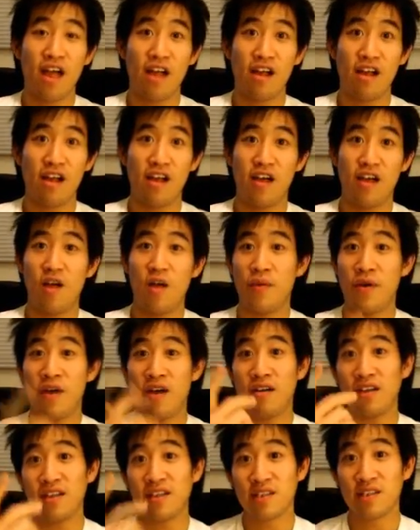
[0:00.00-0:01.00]

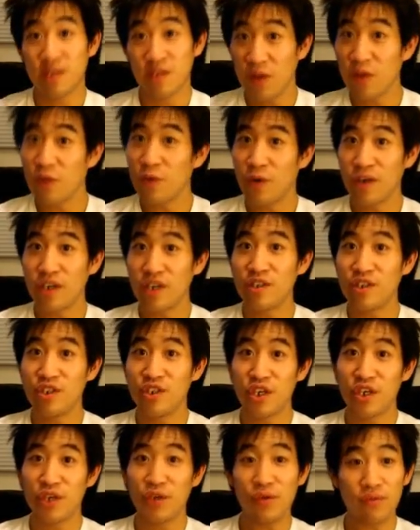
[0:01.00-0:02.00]
Apparently there's another one in
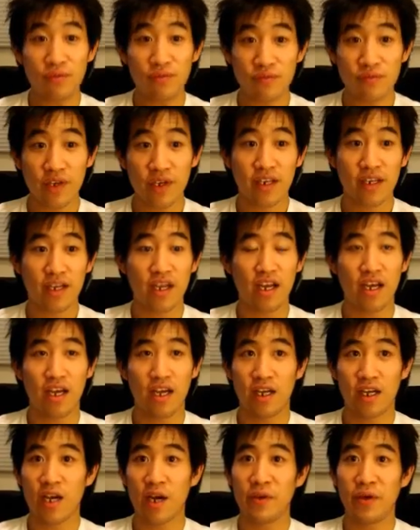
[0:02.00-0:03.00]
June
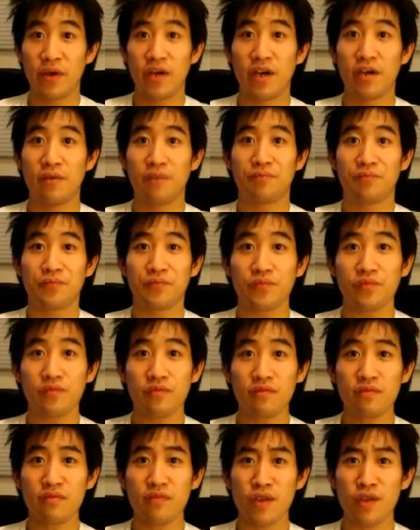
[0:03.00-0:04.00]
coming up
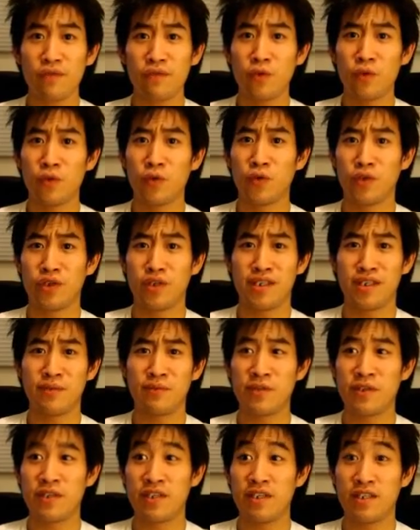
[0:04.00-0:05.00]
for
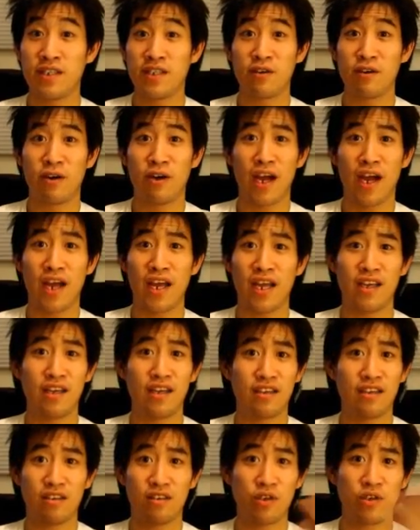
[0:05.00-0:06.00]

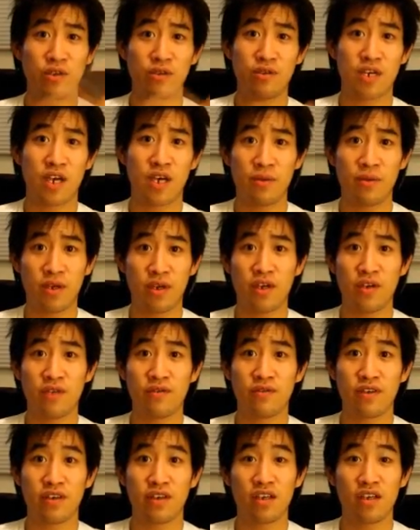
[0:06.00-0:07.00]
Zipster08, who's coming
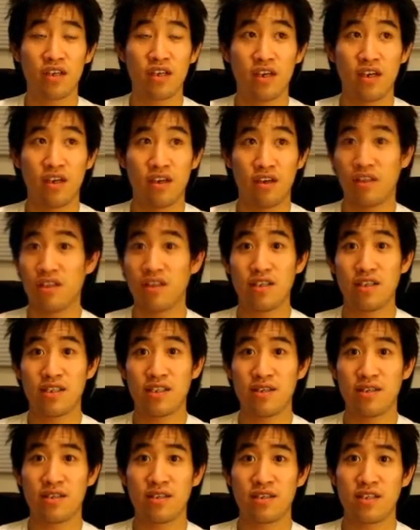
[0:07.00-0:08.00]
over. I think
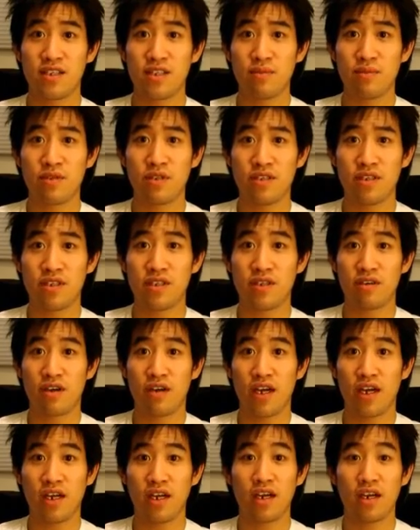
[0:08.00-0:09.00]
it's
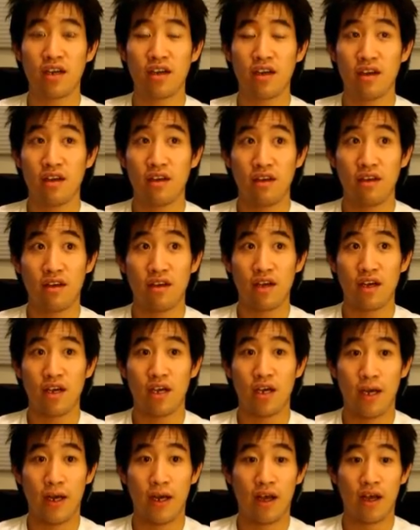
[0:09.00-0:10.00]
Zipster08,
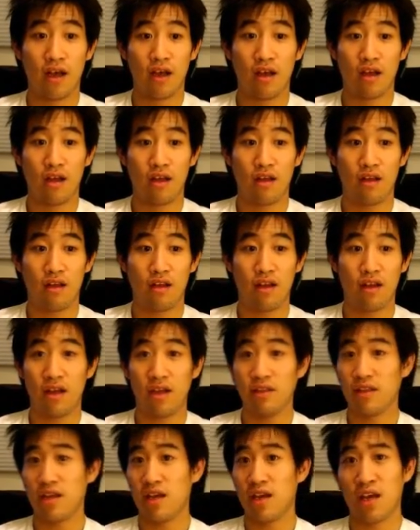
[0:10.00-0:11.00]

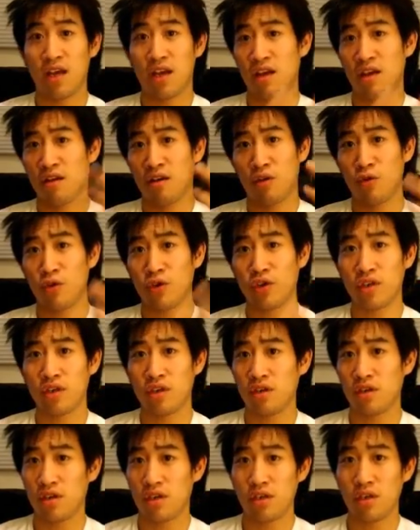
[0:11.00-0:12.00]
and they're holding
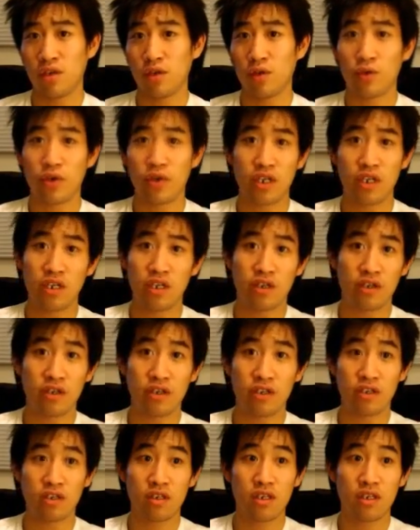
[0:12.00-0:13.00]
another one in
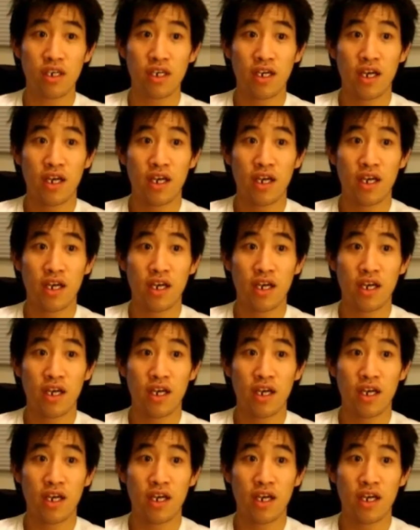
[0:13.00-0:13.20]
London.